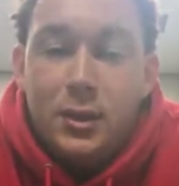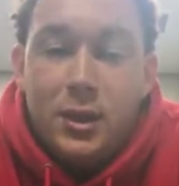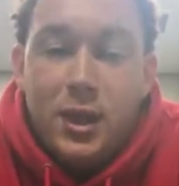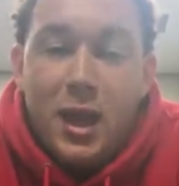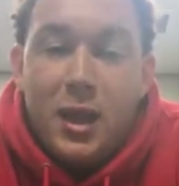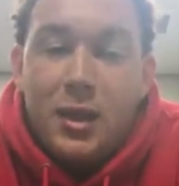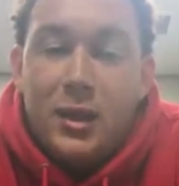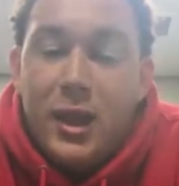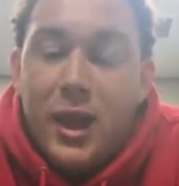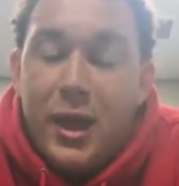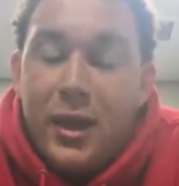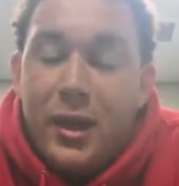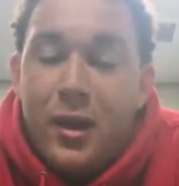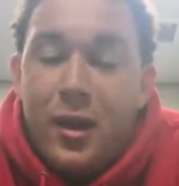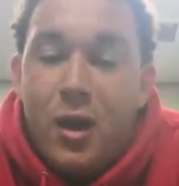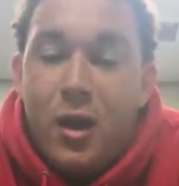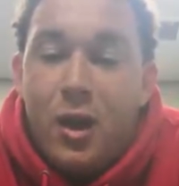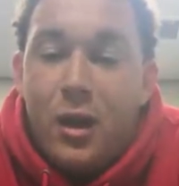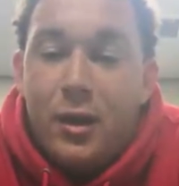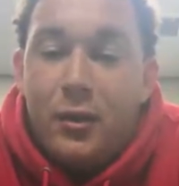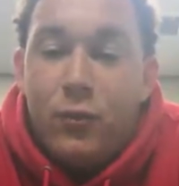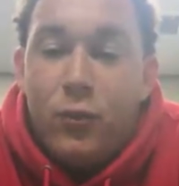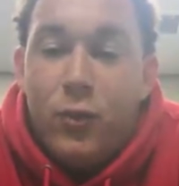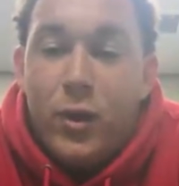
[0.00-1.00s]
got landed
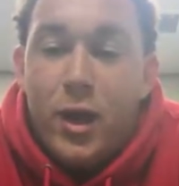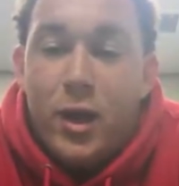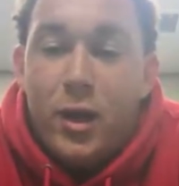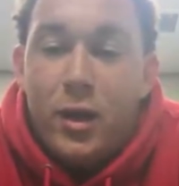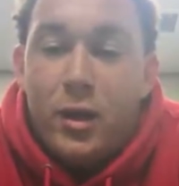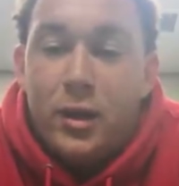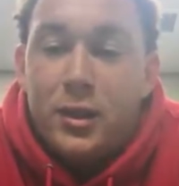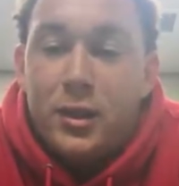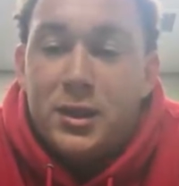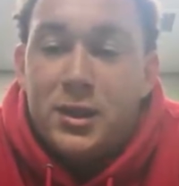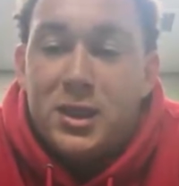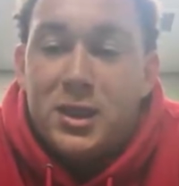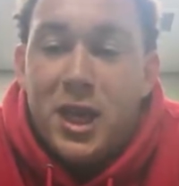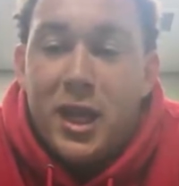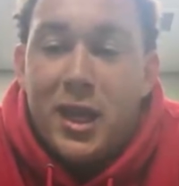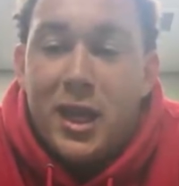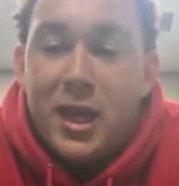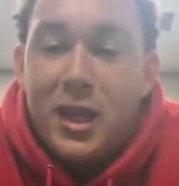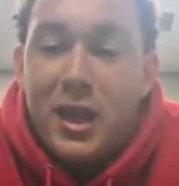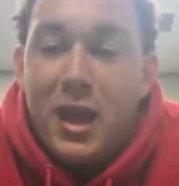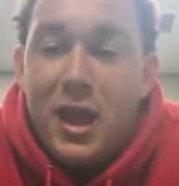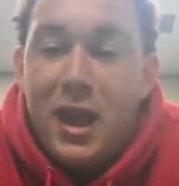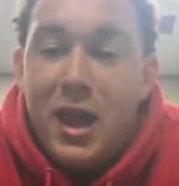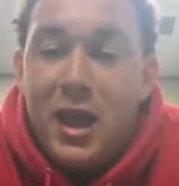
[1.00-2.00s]
on weird in the
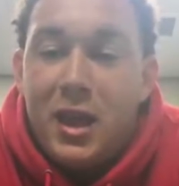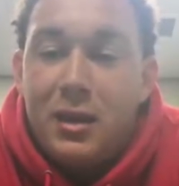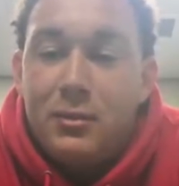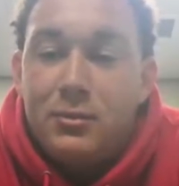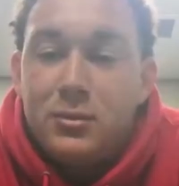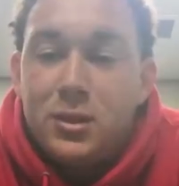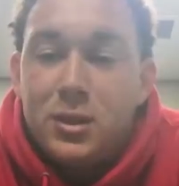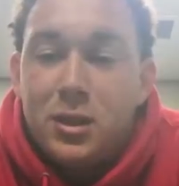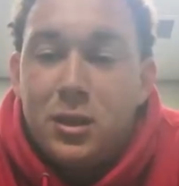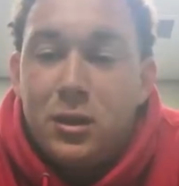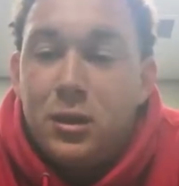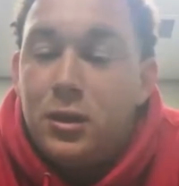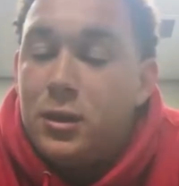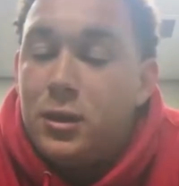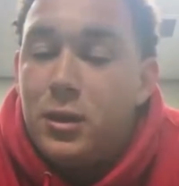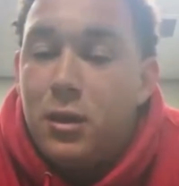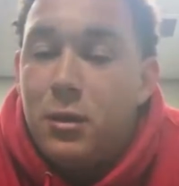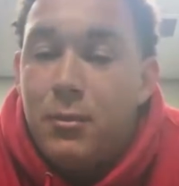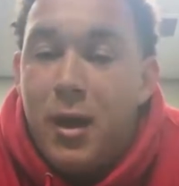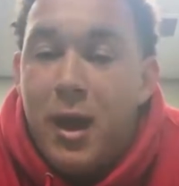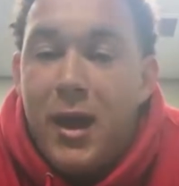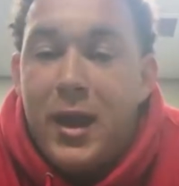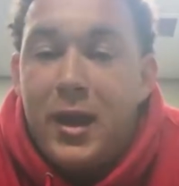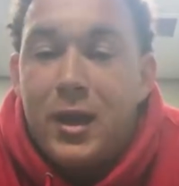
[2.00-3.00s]
second game, so you
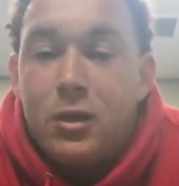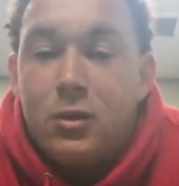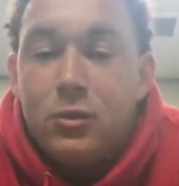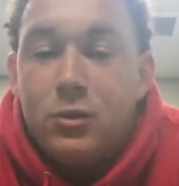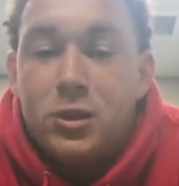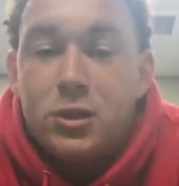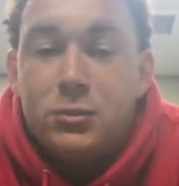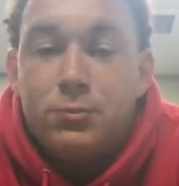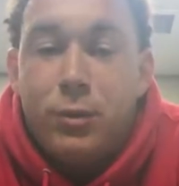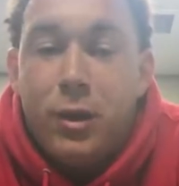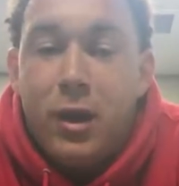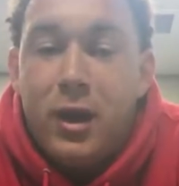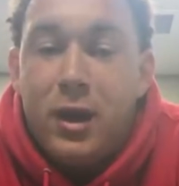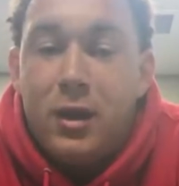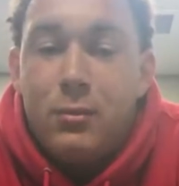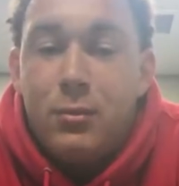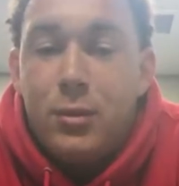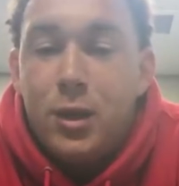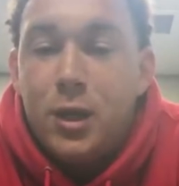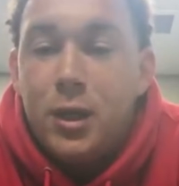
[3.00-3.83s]
know my ankle was sprained.